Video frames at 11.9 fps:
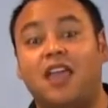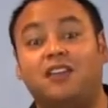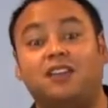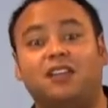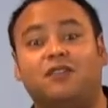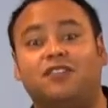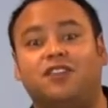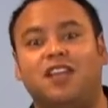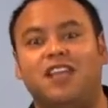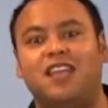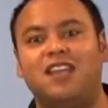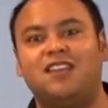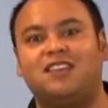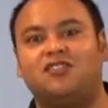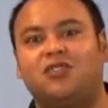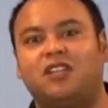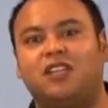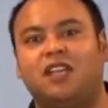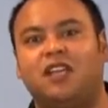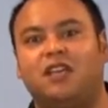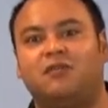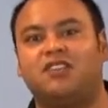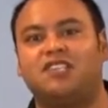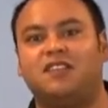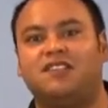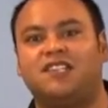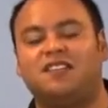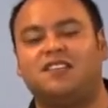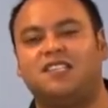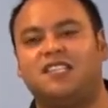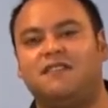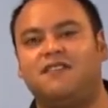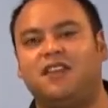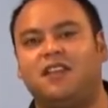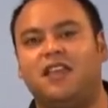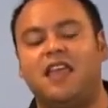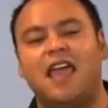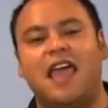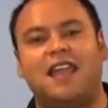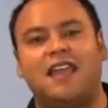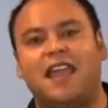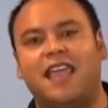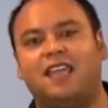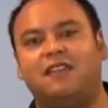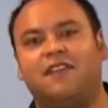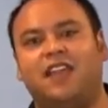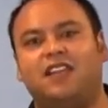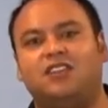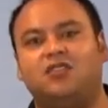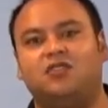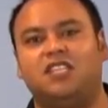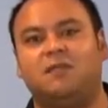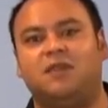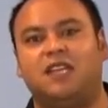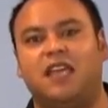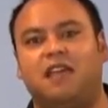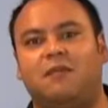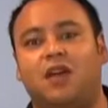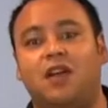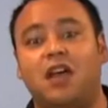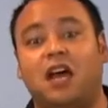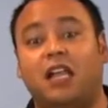and delivers an industry-leading receive sensitivity at negative 82 dBm,